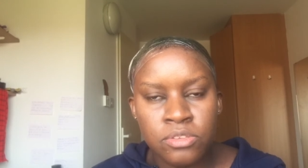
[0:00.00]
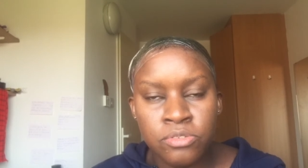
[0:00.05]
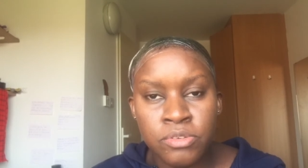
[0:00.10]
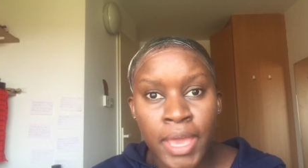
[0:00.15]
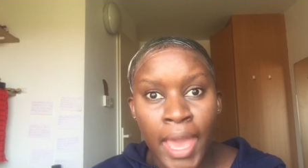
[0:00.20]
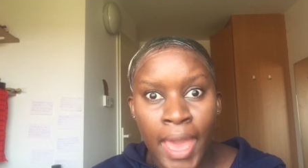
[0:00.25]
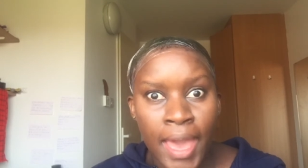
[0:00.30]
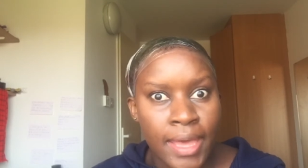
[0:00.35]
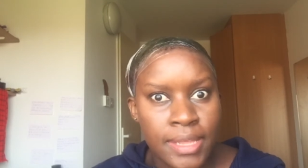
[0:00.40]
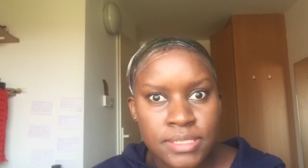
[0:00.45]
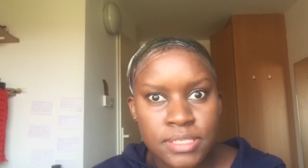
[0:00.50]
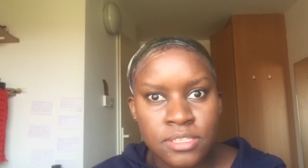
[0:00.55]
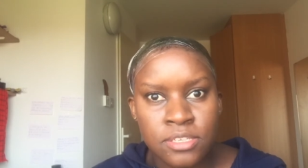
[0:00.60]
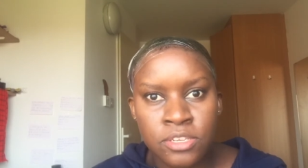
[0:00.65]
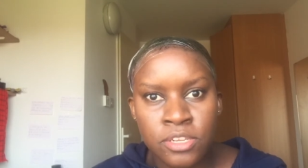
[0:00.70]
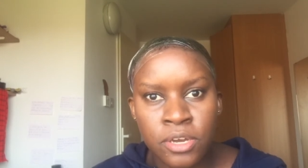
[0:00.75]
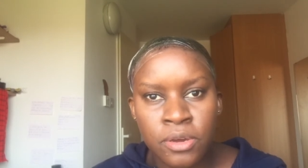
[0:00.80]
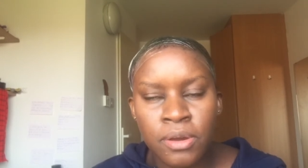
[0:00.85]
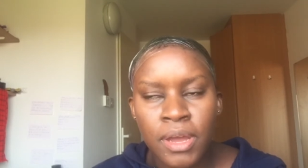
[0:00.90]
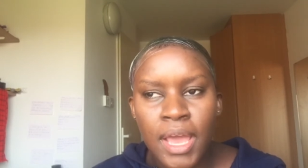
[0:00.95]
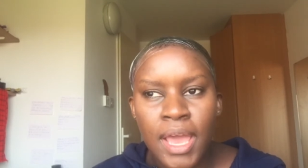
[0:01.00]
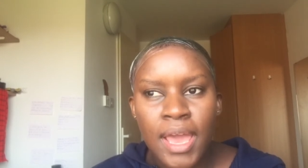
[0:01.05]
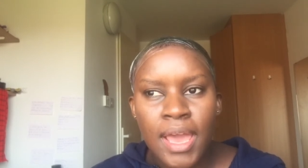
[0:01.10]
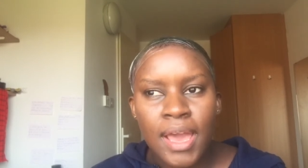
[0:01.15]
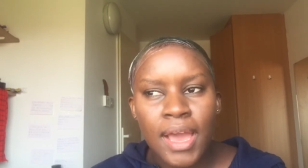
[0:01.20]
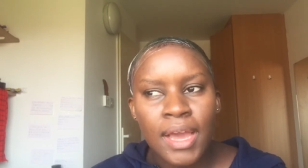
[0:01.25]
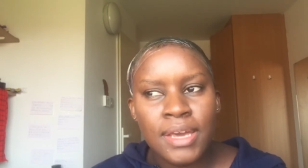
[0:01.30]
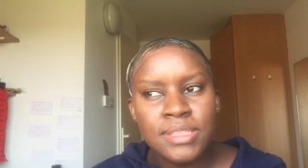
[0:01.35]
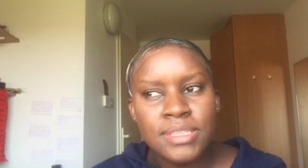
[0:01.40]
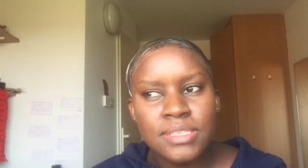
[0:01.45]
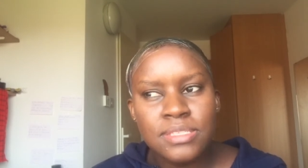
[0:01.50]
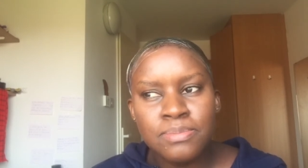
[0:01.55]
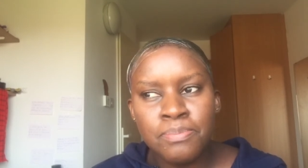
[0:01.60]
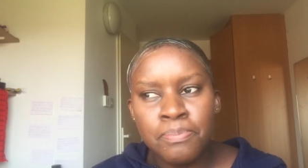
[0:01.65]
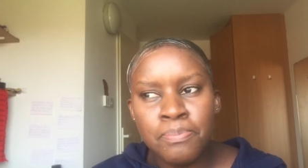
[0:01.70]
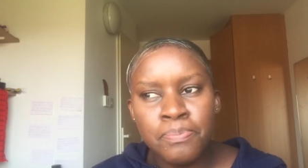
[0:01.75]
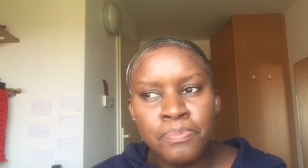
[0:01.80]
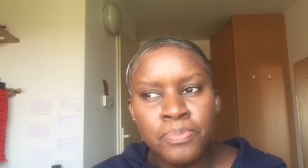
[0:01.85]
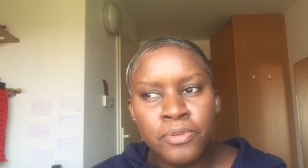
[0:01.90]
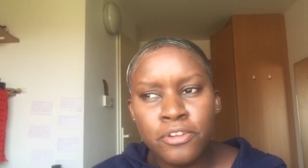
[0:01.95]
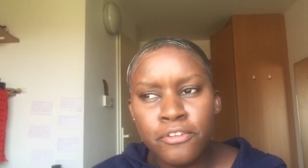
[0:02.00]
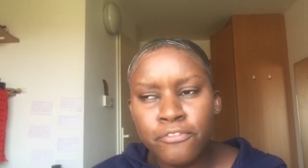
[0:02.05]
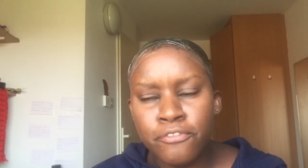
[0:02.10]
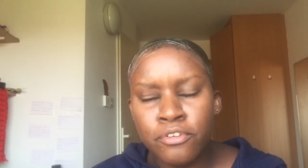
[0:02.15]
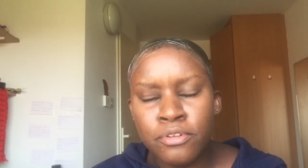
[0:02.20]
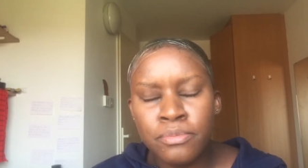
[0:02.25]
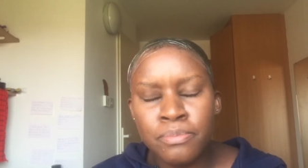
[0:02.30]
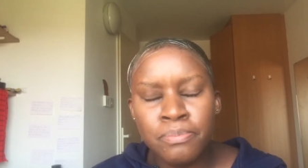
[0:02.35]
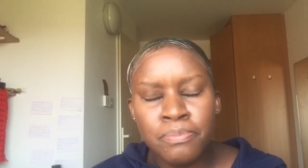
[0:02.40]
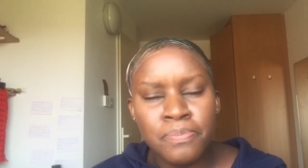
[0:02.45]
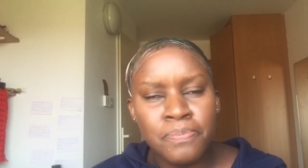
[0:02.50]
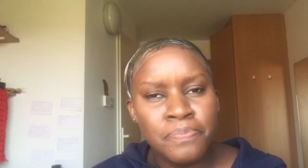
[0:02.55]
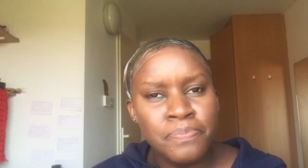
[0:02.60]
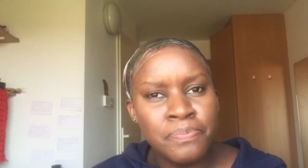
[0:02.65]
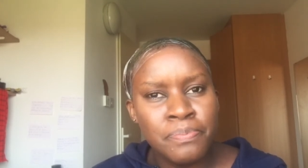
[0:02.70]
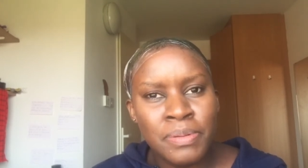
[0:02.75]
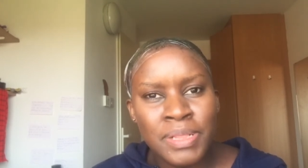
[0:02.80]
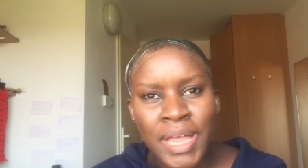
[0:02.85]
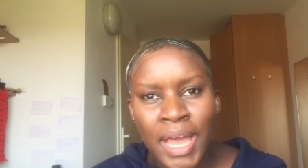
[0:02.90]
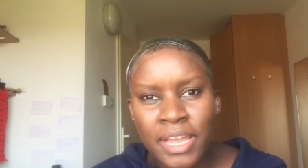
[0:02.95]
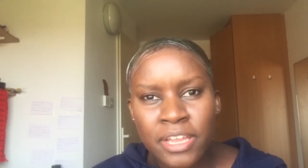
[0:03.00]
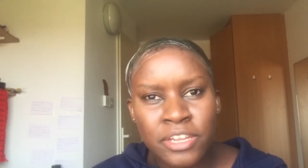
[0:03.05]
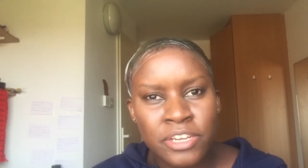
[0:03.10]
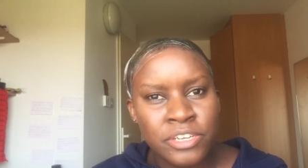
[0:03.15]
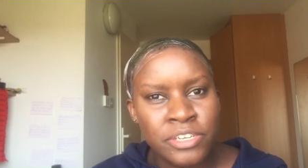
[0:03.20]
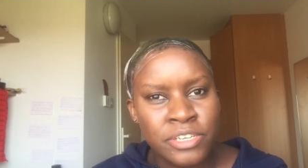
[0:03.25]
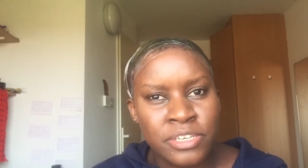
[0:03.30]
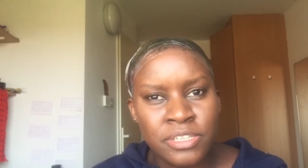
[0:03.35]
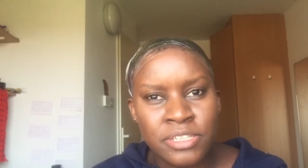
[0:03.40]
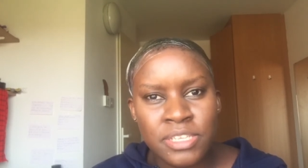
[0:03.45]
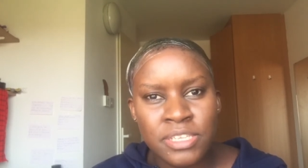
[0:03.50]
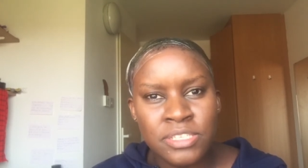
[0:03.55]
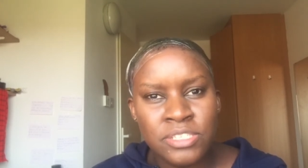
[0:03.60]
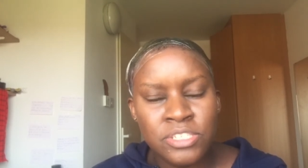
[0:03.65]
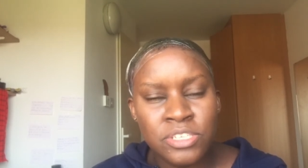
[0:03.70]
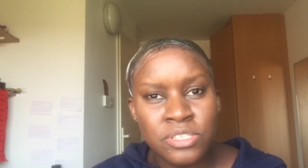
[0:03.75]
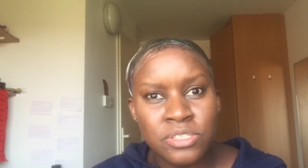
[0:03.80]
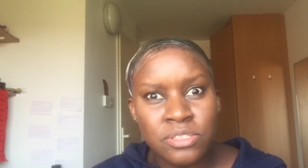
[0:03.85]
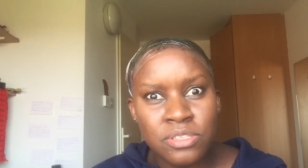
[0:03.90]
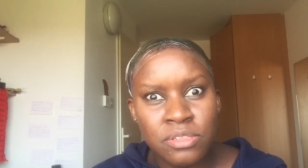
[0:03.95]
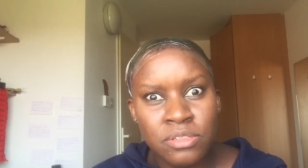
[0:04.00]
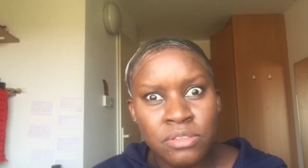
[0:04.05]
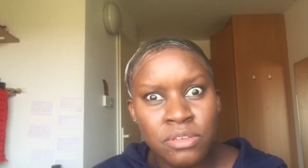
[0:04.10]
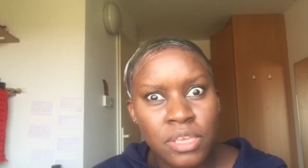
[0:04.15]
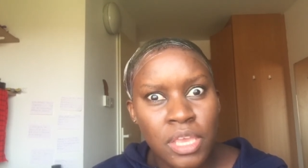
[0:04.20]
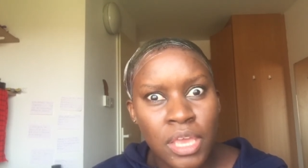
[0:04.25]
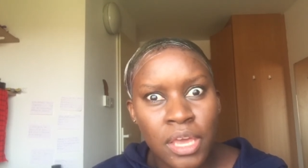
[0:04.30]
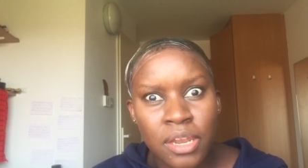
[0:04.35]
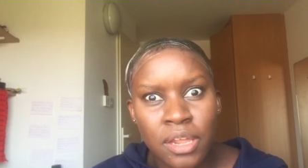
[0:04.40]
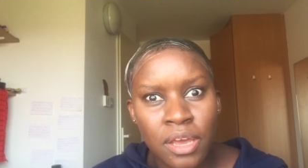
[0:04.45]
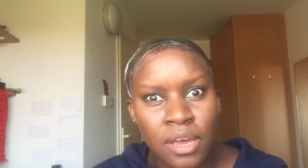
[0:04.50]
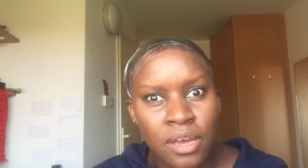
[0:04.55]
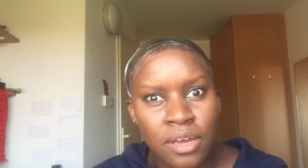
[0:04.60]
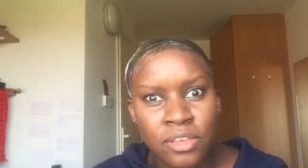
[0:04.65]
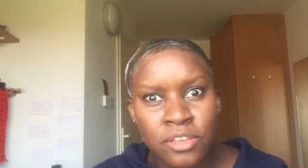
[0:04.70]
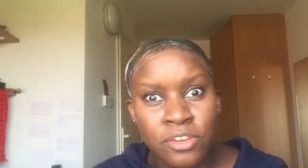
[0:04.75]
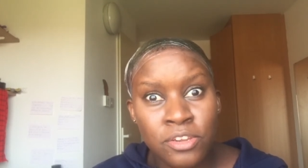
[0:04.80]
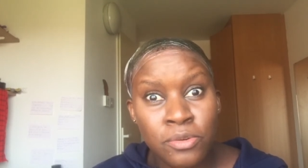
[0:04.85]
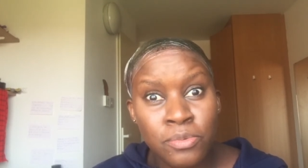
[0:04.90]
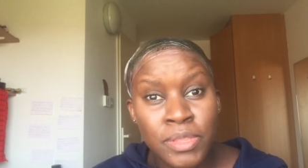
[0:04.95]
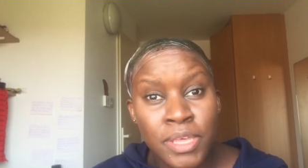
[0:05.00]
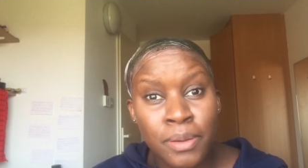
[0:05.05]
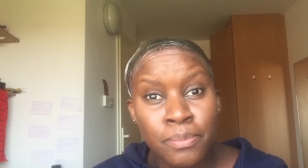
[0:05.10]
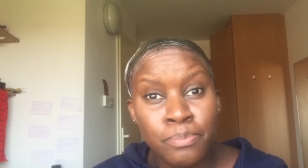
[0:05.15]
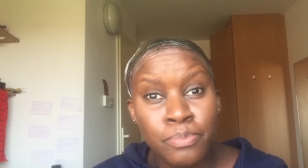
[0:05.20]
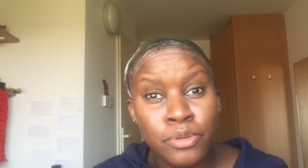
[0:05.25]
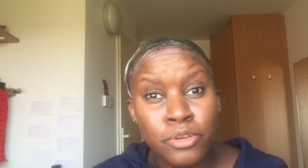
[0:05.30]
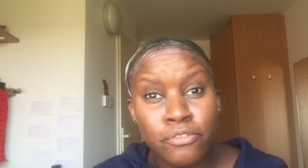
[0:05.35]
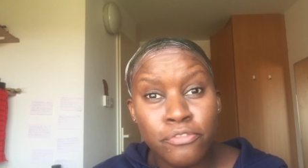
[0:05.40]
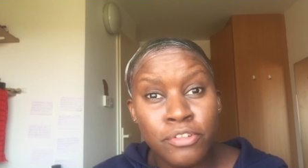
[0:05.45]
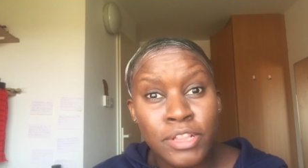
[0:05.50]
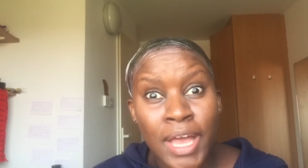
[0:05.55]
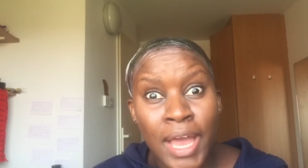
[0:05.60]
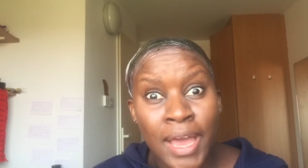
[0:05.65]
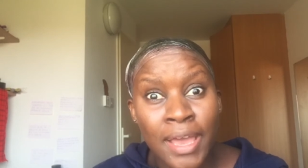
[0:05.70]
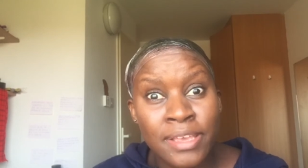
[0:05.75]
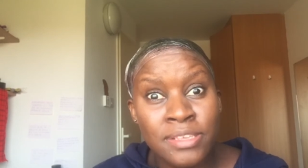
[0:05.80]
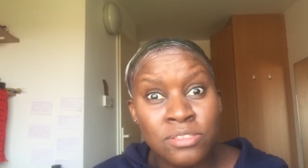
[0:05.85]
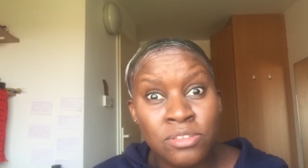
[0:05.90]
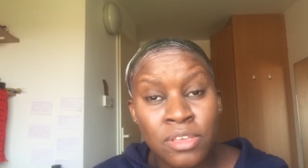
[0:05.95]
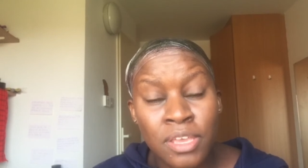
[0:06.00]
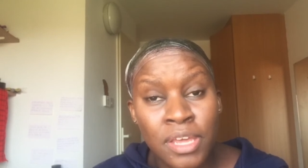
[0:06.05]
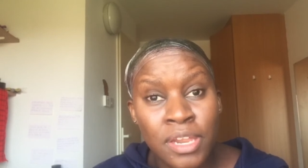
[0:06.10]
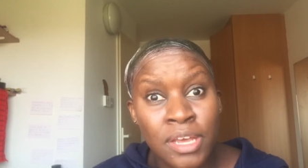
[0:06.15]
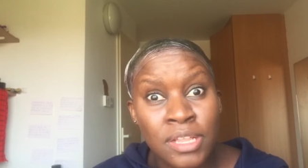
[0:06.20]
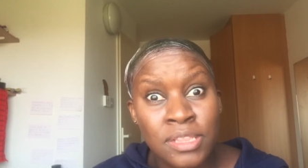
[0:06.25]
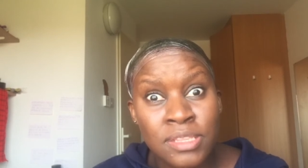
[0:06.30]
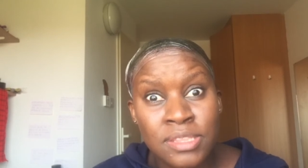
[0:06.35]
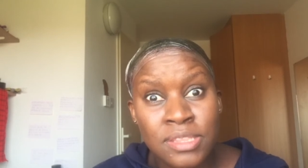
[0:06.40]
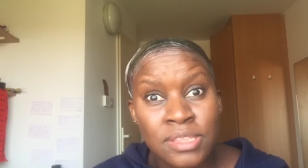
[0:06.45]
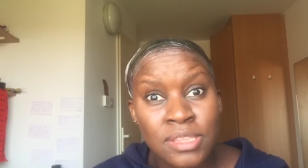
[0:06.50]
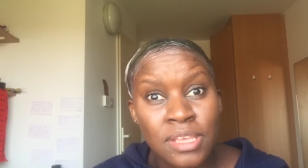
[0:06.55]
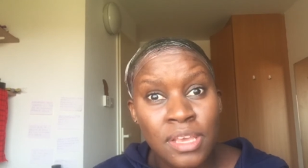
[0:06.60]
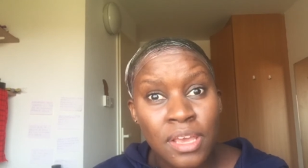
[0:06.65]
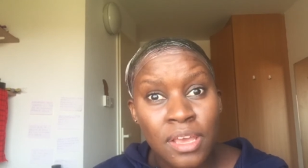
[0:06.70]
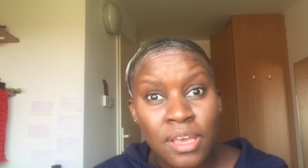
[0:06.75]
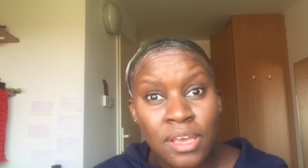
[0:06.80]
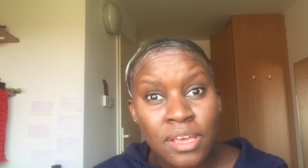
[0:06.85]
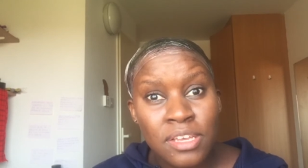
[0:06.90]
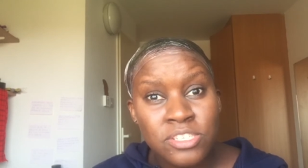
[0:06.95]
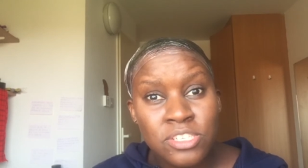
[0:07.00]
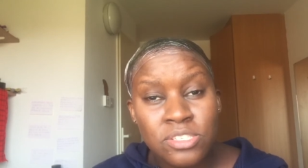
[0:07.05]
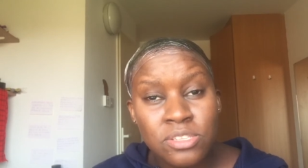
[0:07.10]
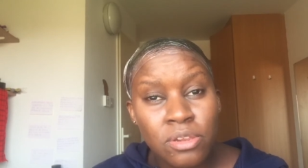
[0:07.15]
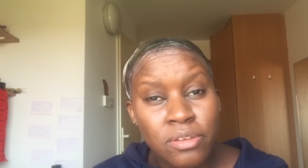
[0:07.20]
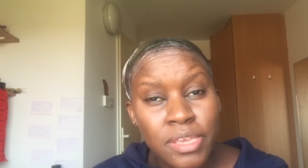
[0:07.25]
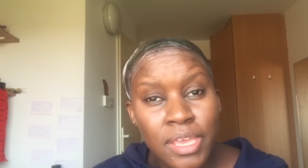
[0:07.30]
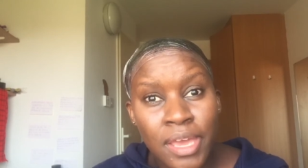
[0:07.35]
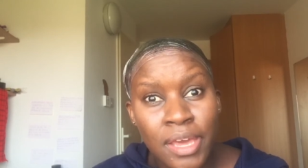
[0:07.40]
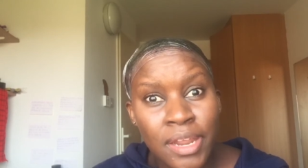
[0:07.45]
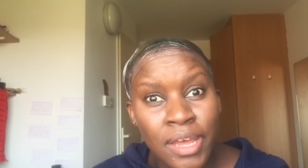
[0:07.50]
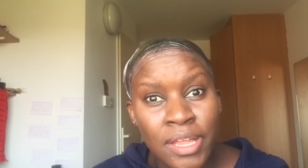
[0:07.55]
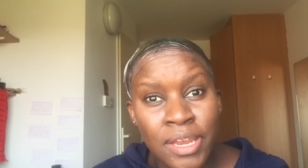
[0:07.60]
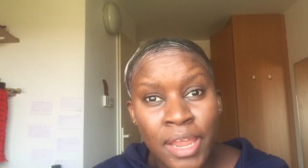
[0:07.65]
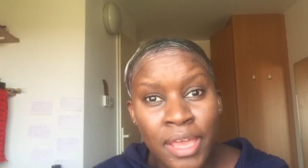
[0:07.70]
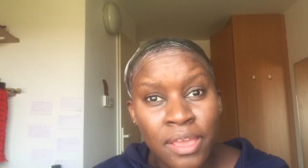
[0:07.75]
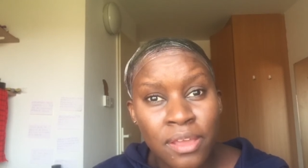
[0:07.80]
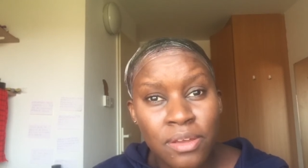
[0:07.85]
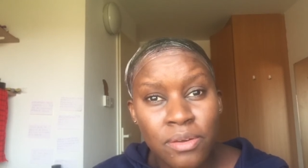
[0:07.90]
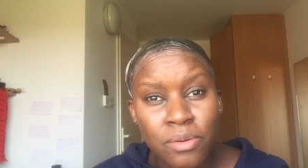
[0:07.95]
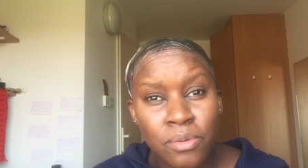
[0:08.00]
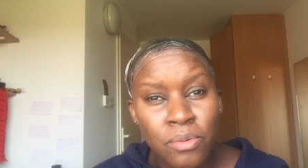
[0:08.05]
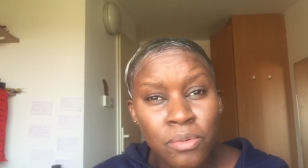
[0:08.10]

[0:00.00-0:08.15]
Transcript: you can't, you know. And this beautiful black girl is just looking at her, you know, with her beautiful eyes, looking at her, just looking at her like,